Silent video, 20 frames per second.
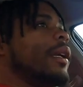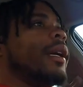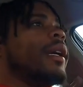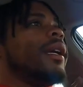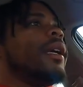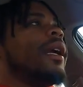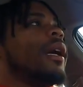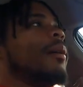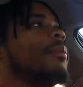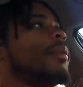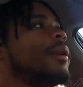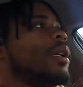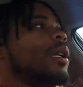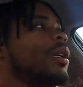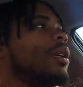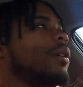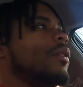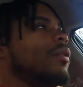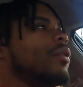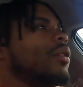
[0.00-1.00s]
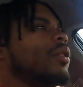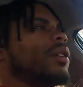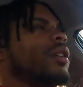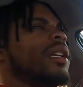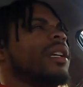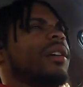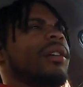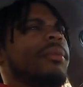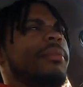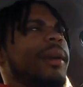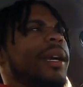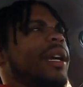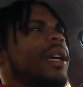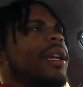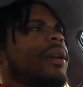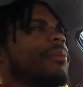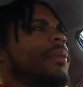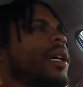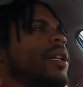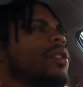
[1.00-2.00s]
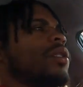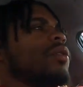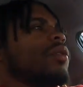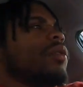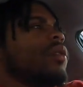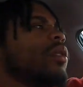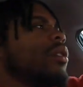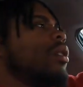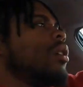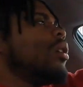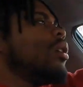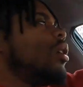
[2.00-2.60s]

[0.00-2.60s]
lady, I believe, or a young man, I'm not sure.